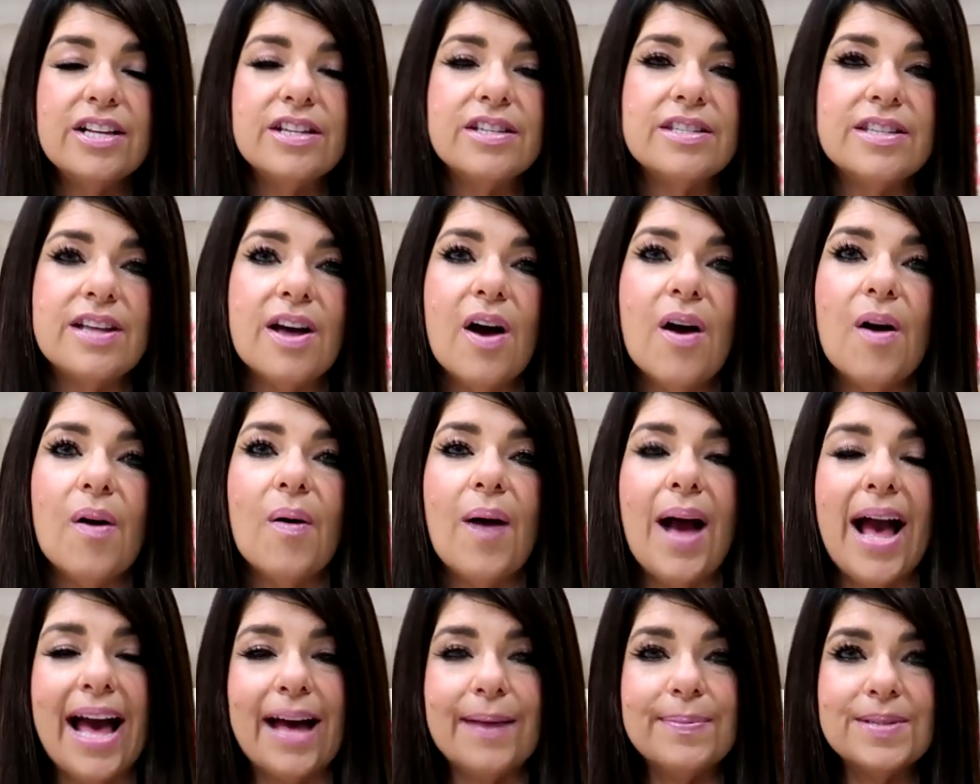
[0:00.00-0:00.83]

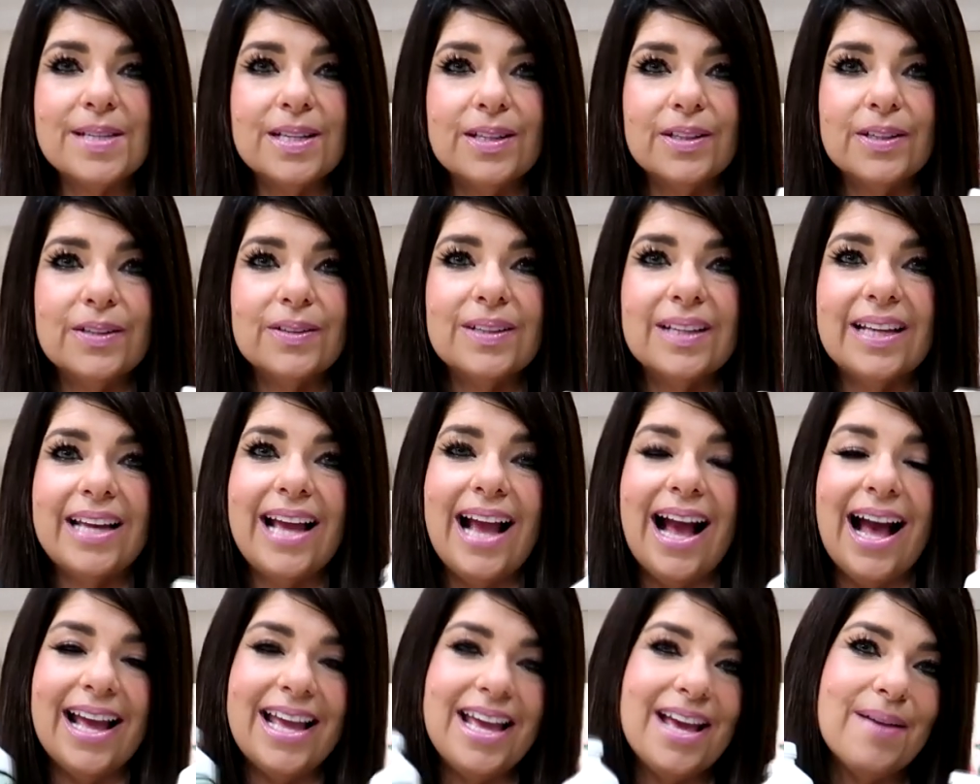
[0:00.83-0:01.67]
So absolutely,
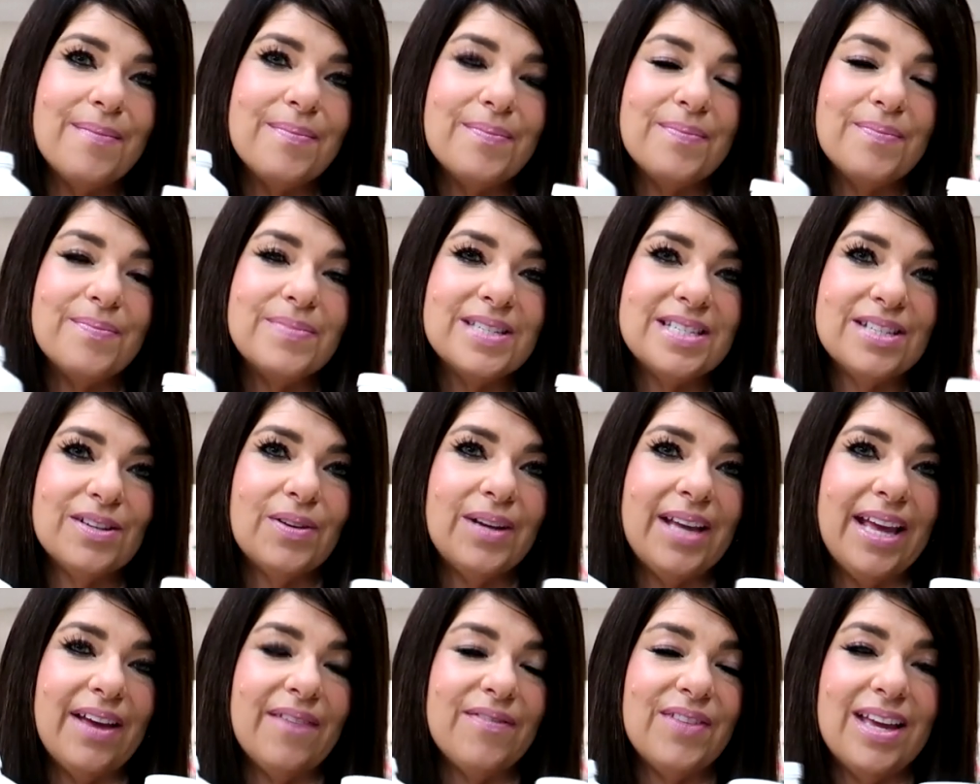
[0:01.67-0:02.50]
I am still
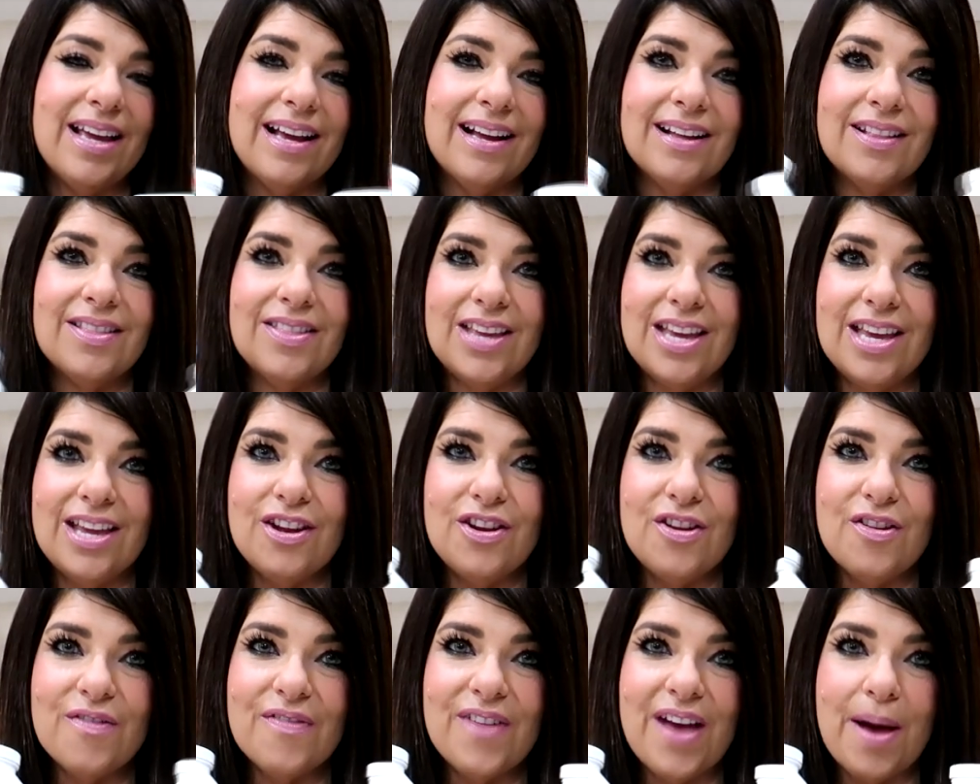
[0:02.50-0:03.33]
giving the
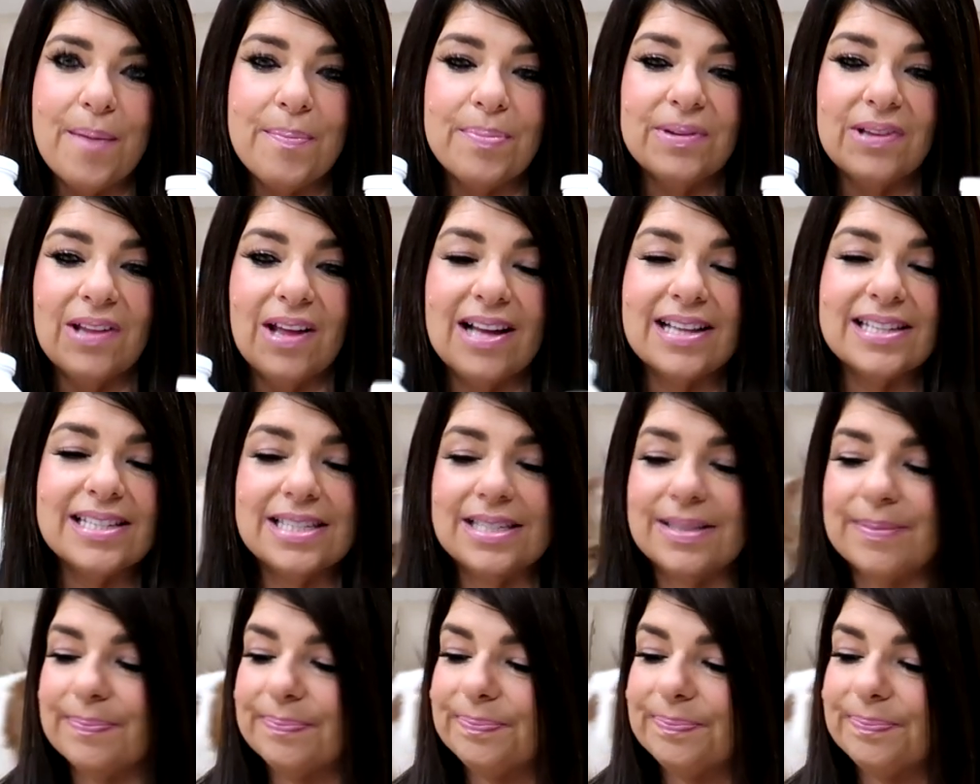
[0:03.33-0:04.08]
NuVet Plus.